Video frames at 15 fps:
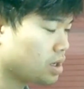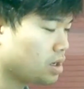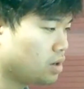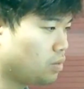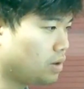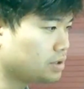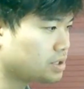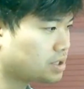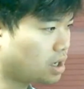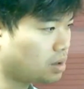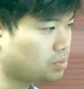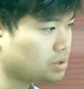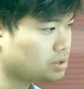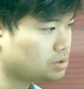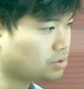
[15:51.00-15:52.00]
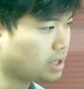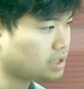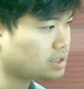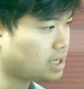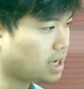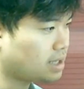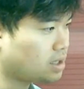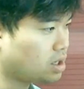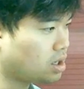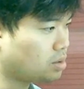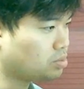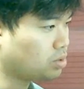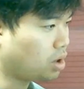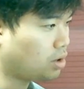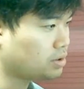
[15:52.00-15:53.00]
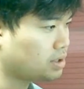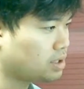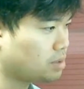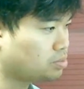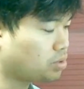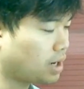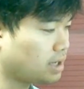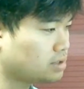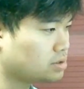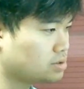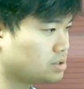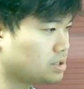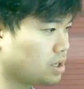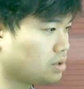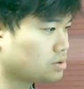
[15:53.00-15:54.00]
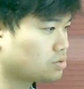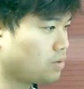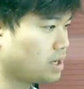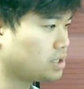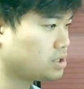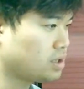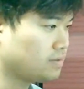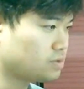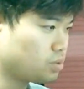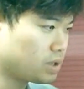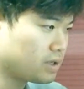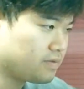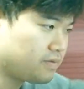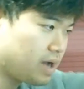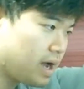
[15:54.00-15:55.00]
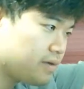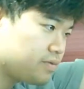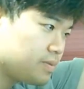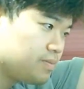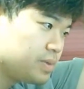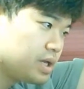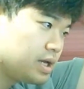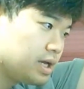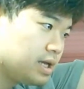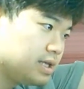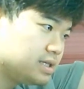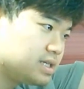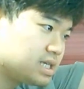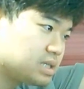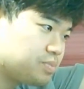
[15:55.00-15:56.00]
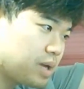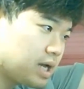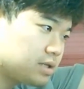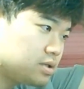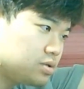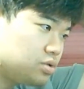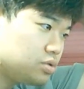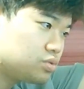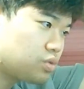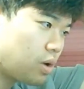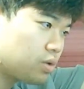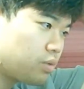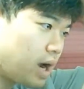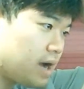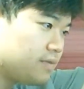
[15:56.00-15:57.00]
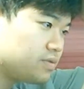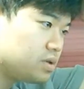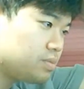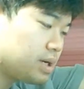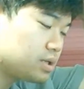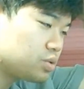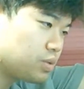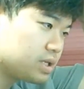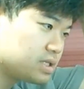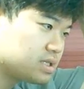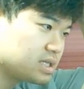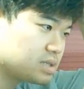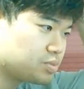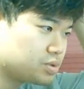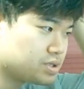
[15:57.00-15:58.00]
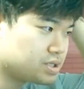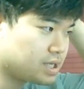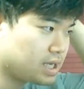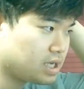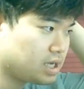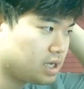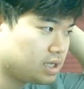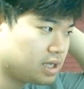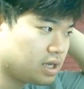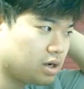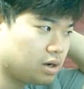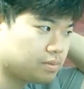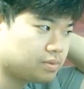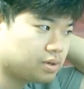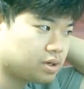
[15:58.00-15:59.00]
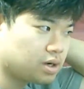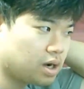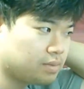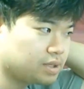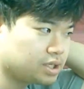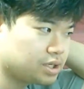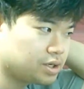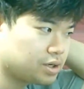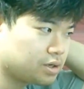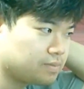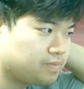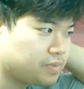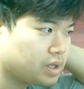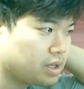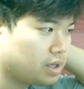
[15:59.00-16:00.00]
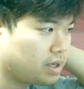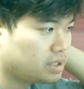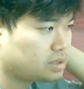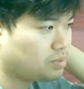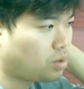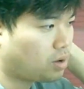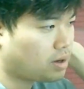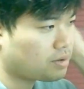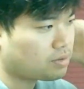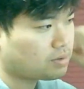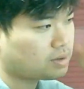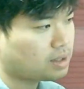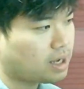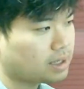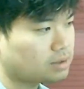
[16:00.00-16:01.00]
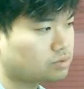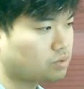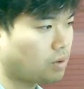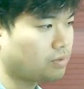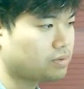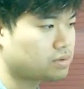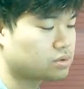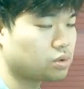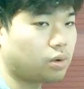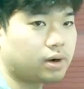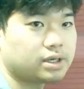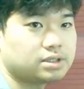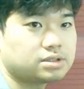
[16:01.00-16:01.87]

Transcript: While the company trades at a bloated price to sales ratio of 25, it is expected to grow revenue by 26% in the upcoming year. Its marathon like growth story is